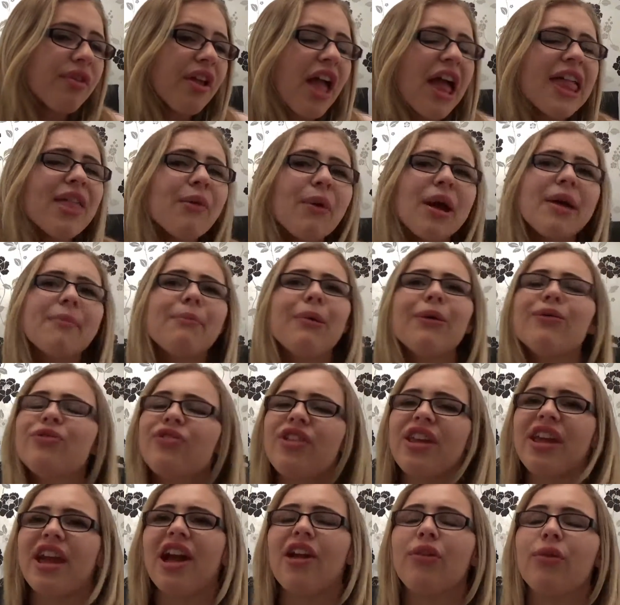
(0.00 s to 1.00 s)
anyway,
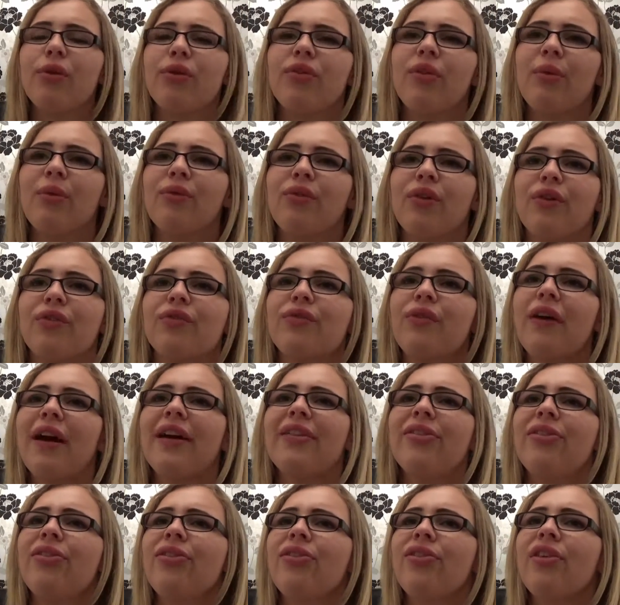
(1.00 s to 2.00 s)
Bonte goes with some of her
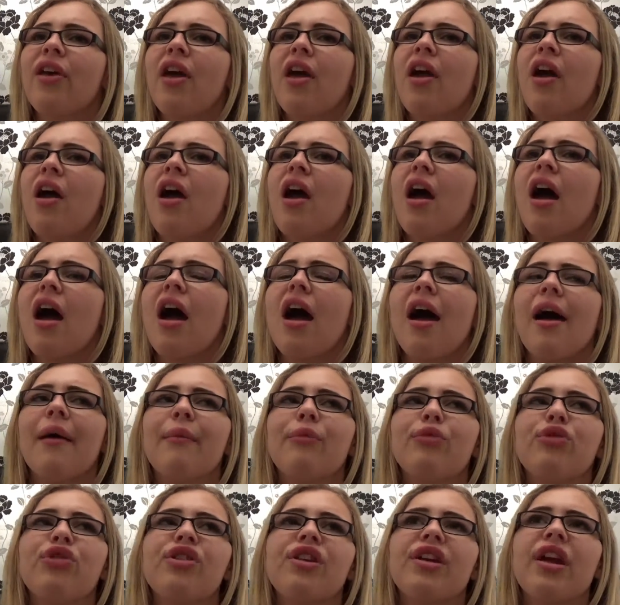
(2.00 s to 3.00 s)
friends.
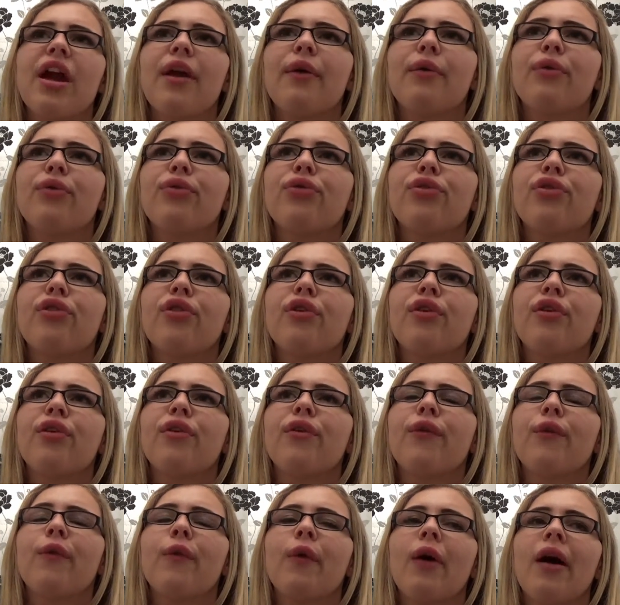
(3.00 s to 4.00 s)
She goes
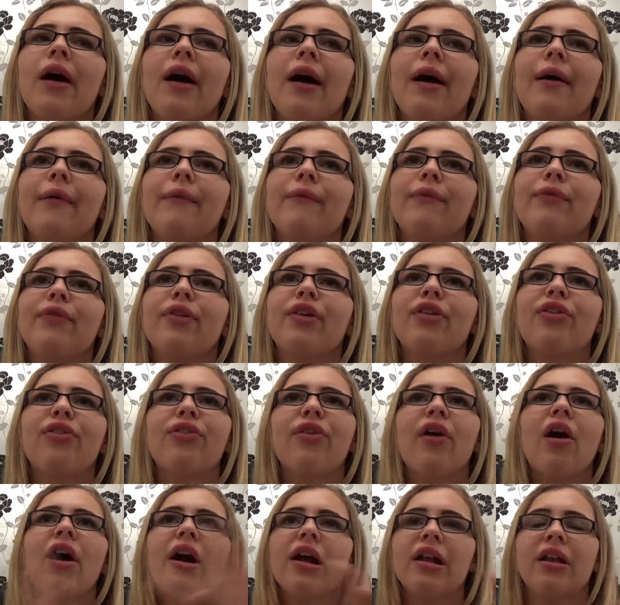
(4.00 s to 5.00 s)
to
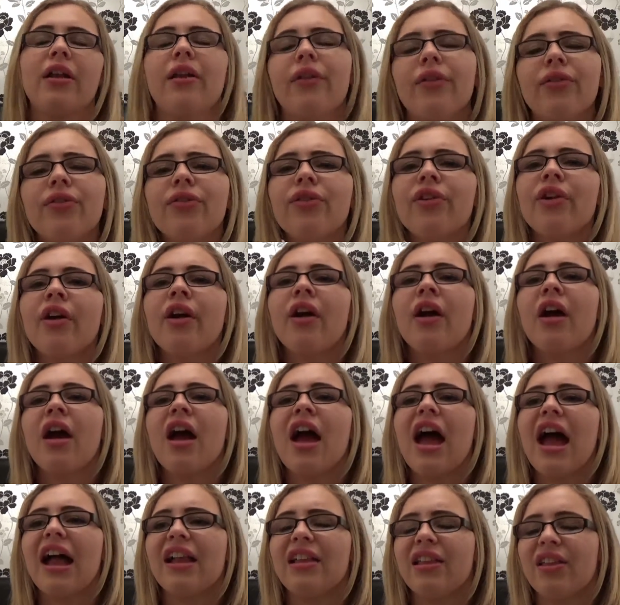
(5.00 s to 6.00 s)
this island,
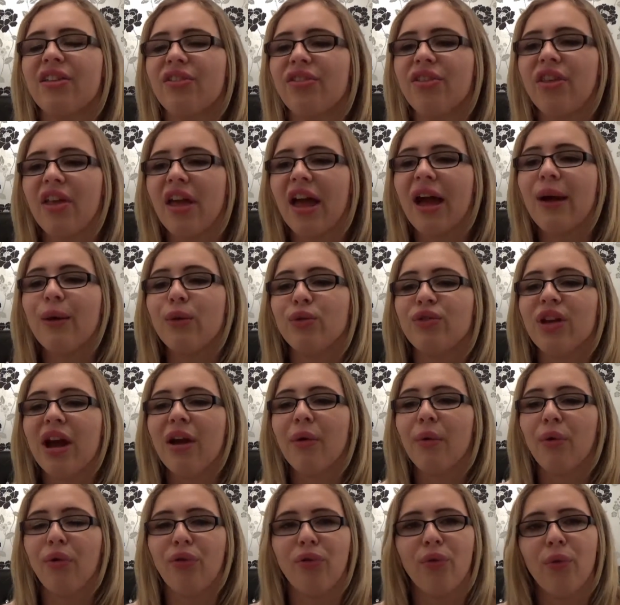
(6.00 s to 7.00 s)
and it's the
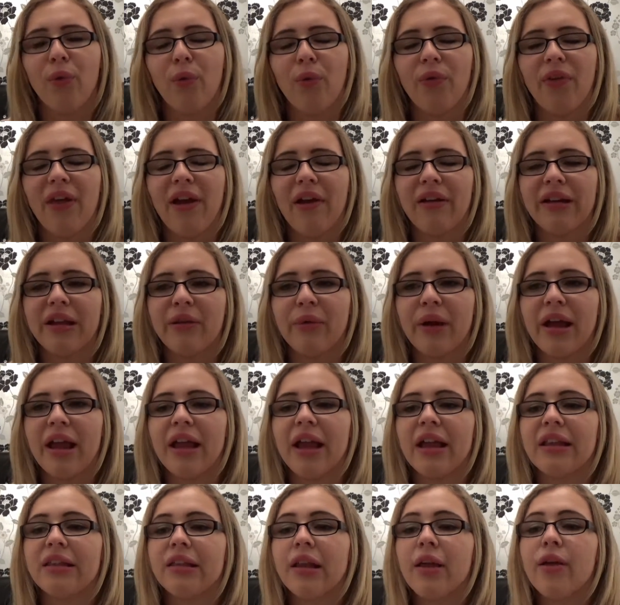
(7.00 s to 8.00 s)
hotel resort there anyway.
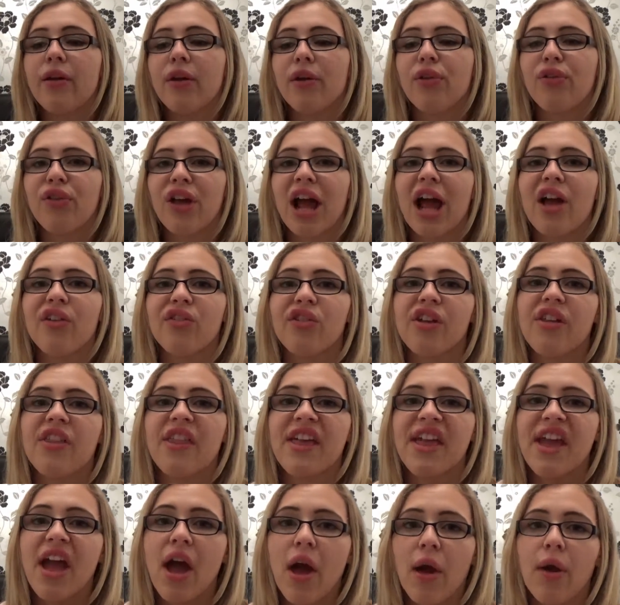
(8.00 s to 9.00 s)
And Logan's actually
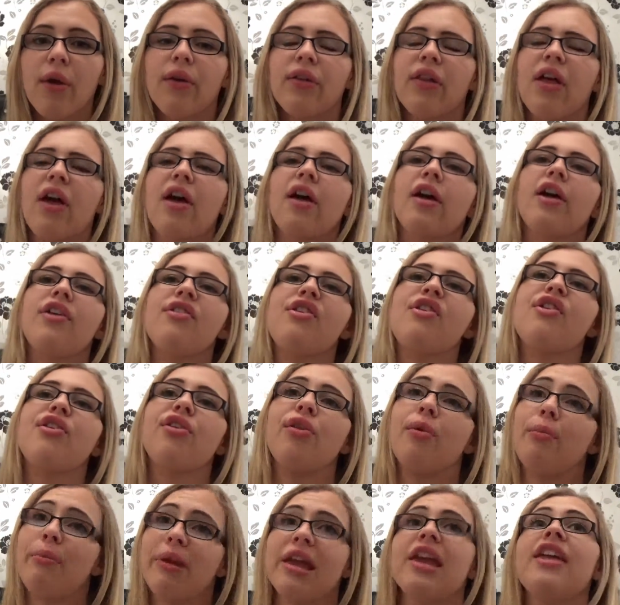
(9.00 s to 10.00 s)
the owner because he's
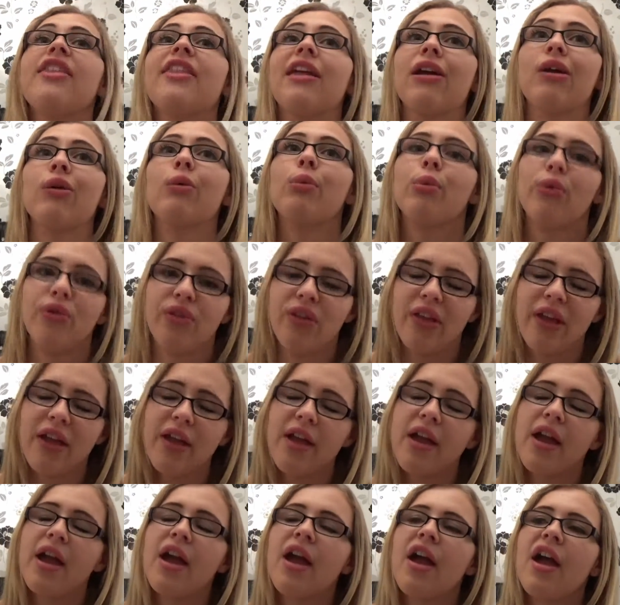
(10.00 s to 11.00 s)
the billionaire,
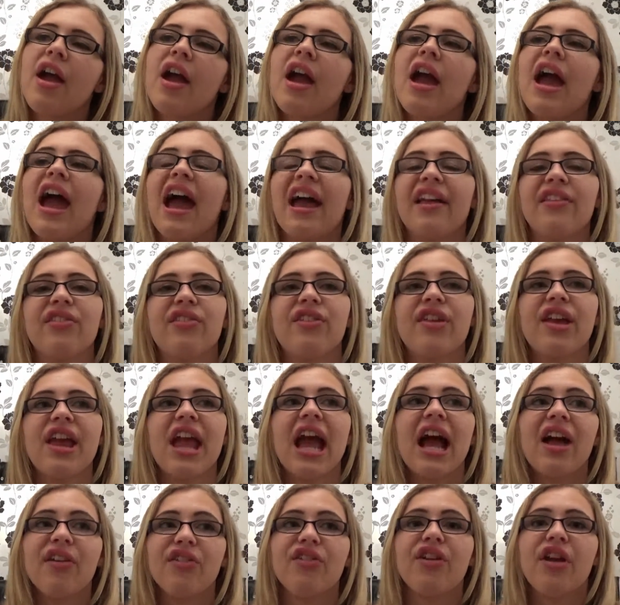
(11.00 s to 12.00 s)
obviously, and he
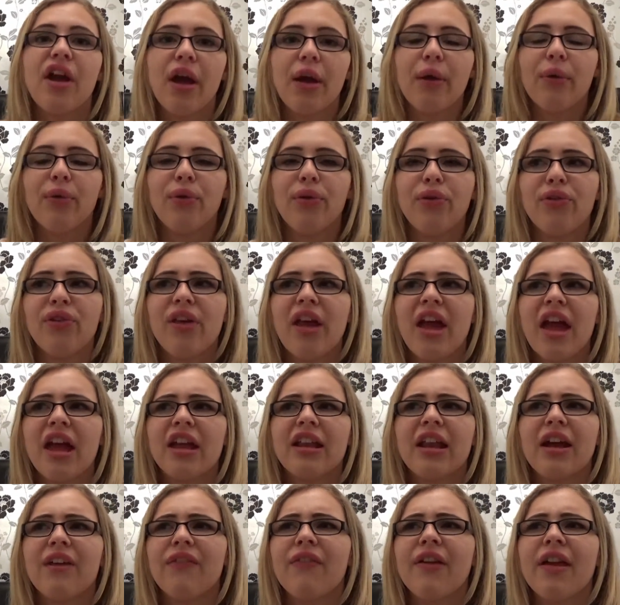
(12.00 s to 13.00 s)
actually owns it.
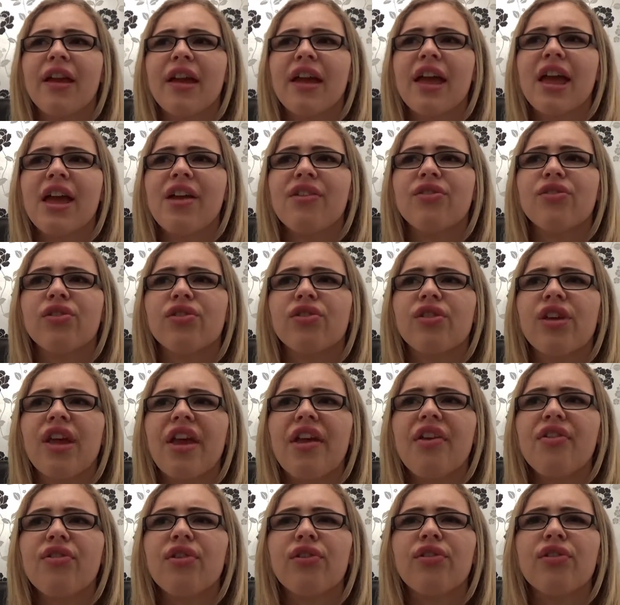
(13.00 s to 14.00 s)
And I think he's
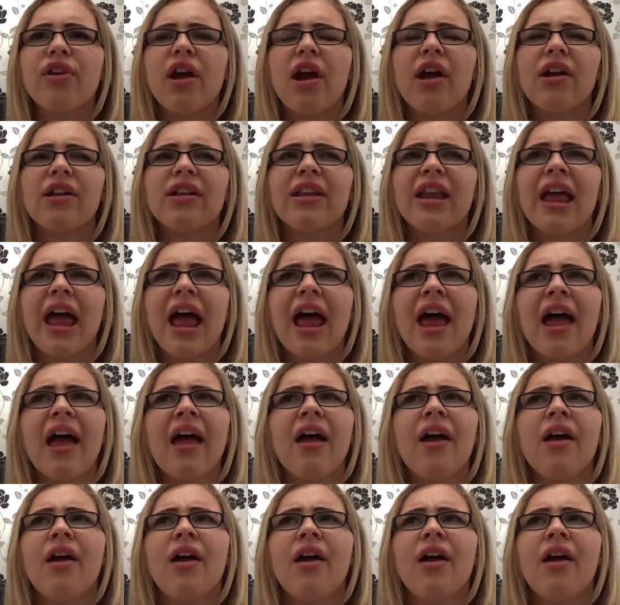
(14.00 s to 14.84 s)
just going there